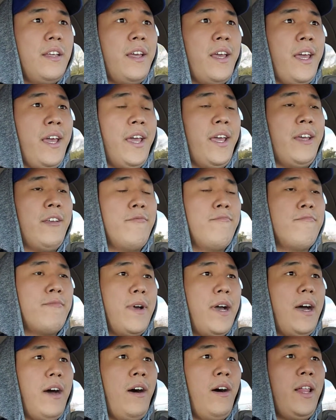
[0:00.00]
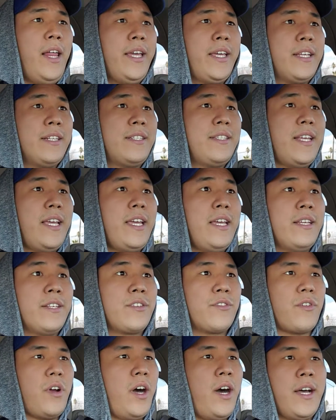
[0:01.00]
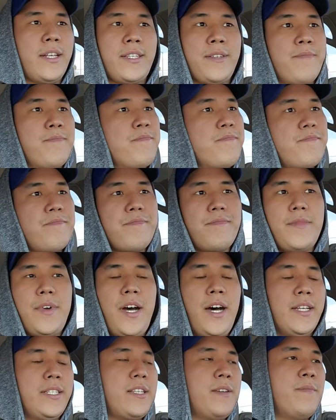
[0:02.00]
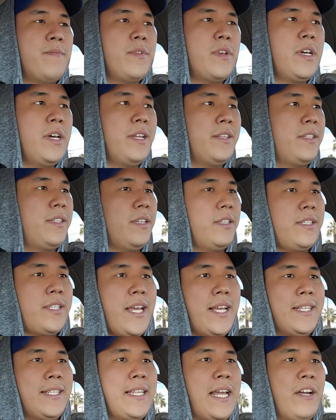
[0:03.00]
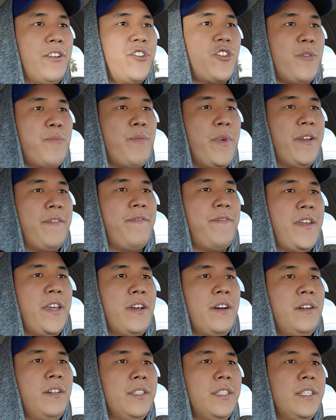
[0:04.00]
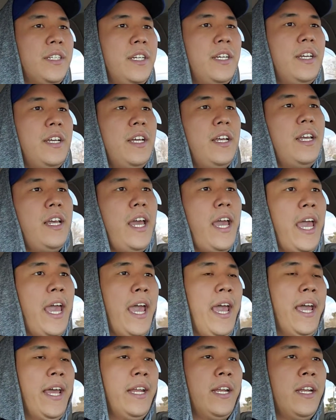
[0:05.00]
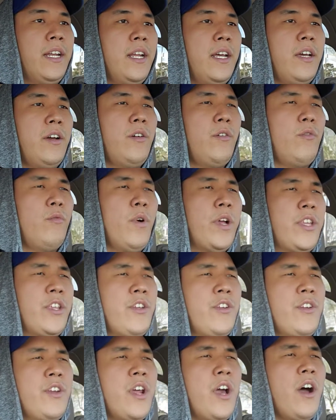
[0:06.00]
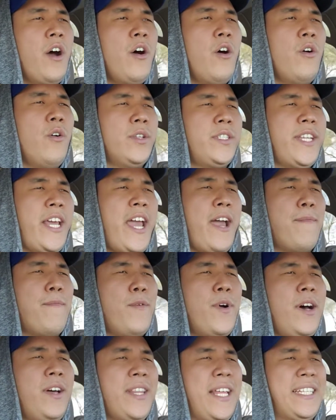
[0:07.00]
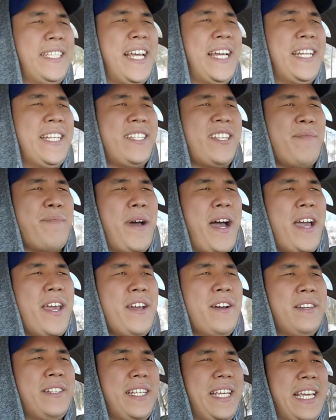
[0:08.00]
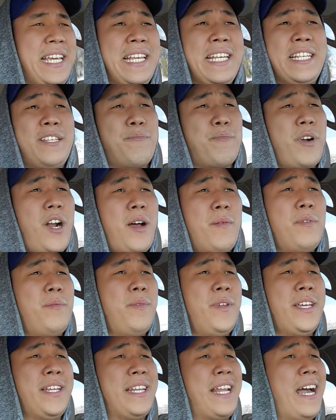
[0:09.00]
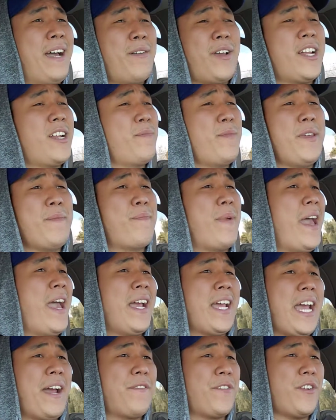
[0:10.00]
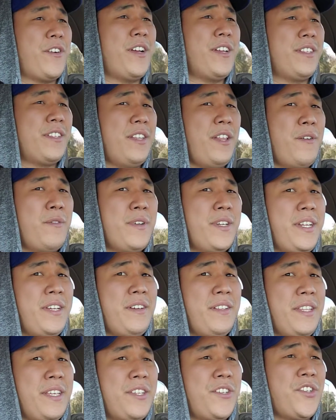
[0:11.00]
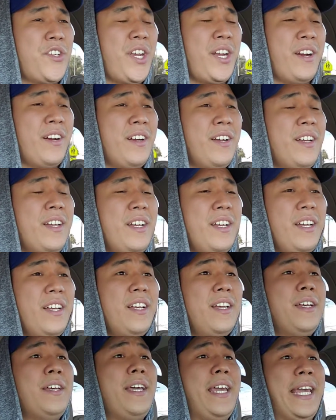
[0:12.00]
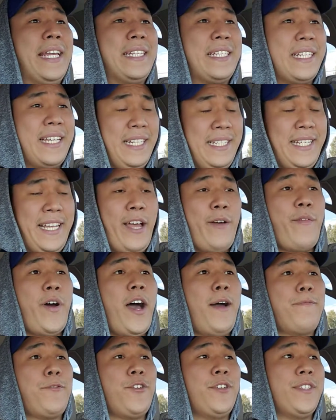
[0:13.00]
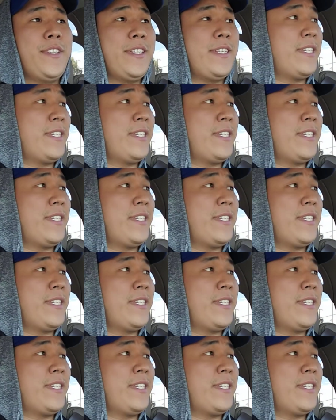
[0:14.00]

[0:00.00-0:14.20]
And all I can say is awesome, awesome uh, to test out your midfield. And when you know damn well that Dani Ceballos is probably not going to be back after his loan deal this year, it's good to have options.